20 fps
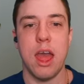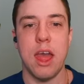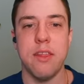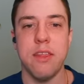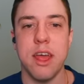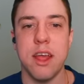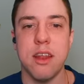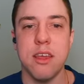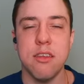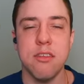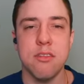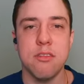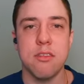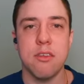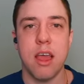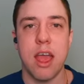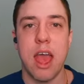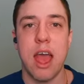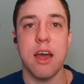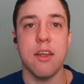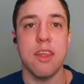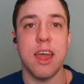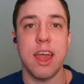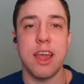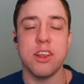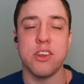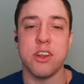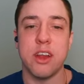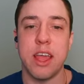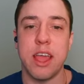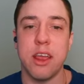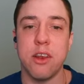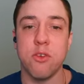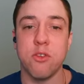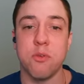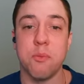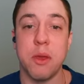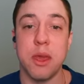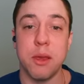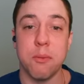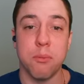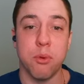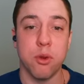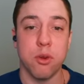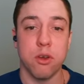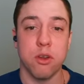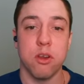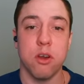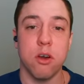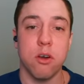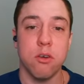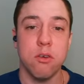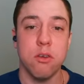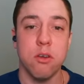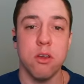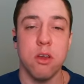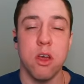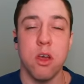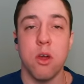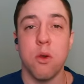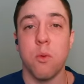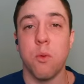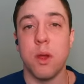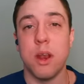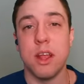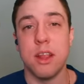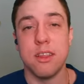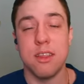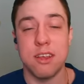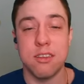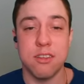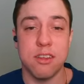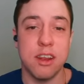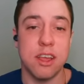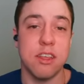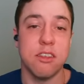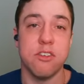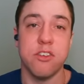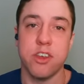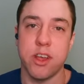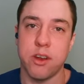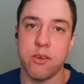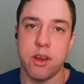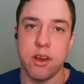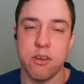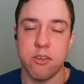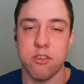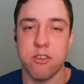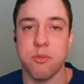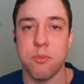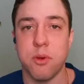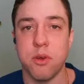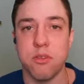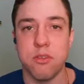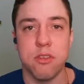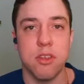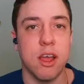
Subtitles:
And that is how the agent handles being put on hold when it doesn't need to generate a response.